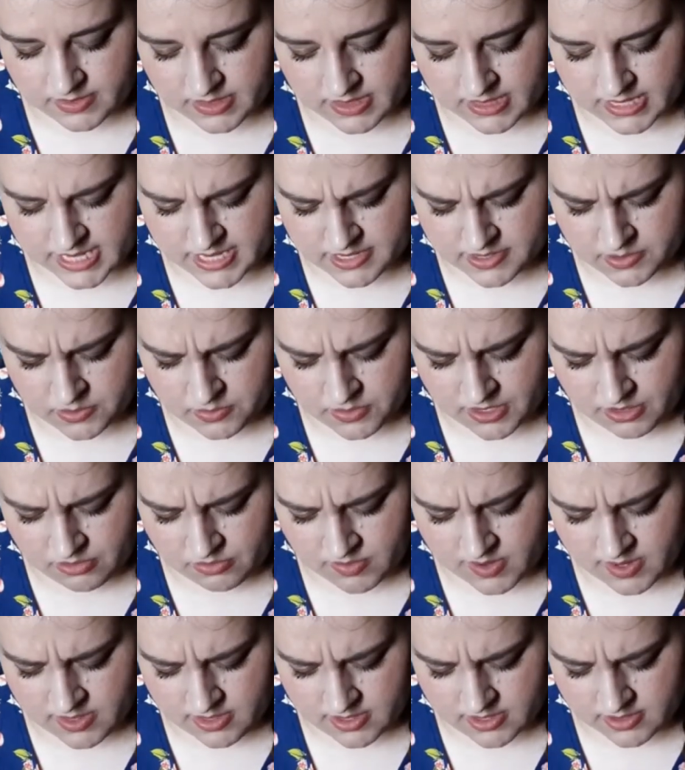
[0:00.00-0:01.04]
That's only
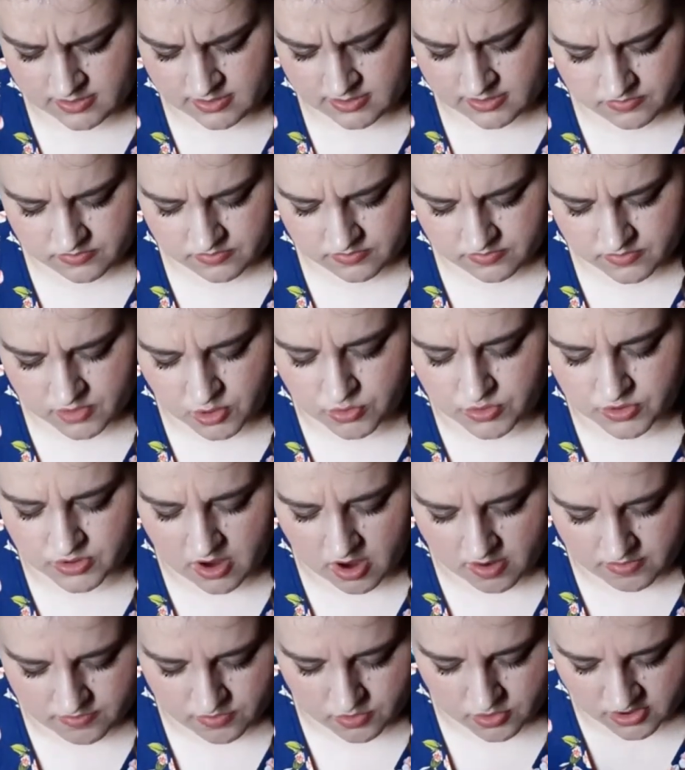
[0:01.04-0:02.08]
3 things. Oh, there
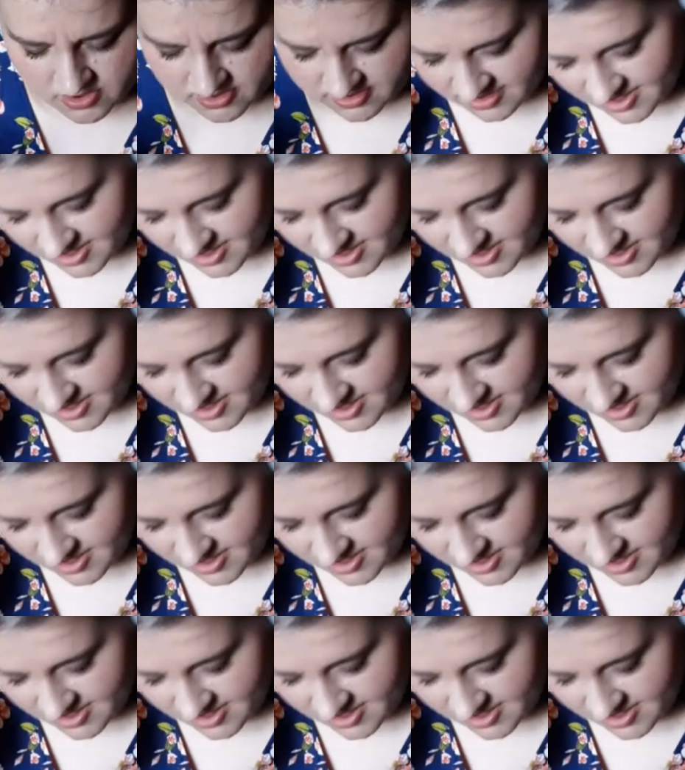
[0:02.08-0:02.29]
are 4.